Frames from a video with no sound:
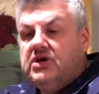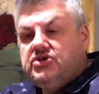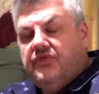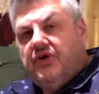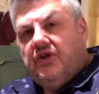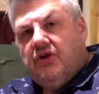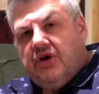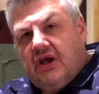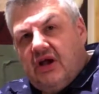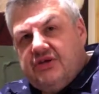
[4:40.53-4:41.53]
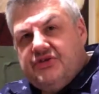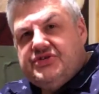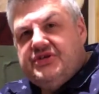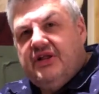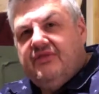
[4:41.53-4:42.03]
So if you're looking on your
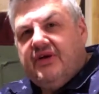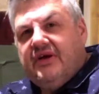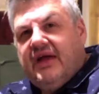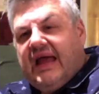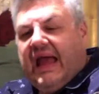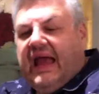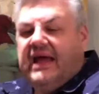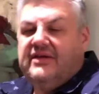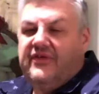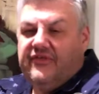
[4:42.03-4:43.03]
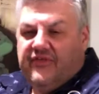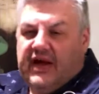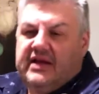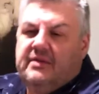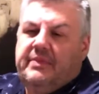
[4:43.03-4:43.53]
silver, and if you
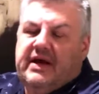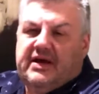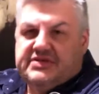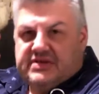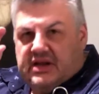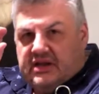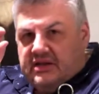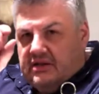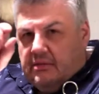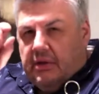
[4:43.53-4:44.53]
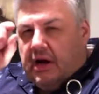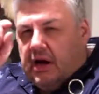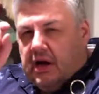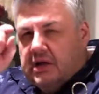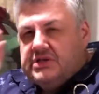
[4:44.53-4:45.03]
find a piece that in a little
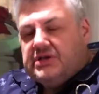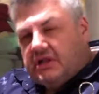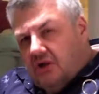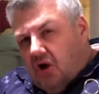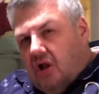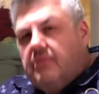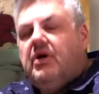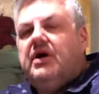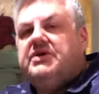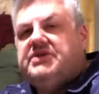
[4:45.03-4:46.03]
box on the hallmarks,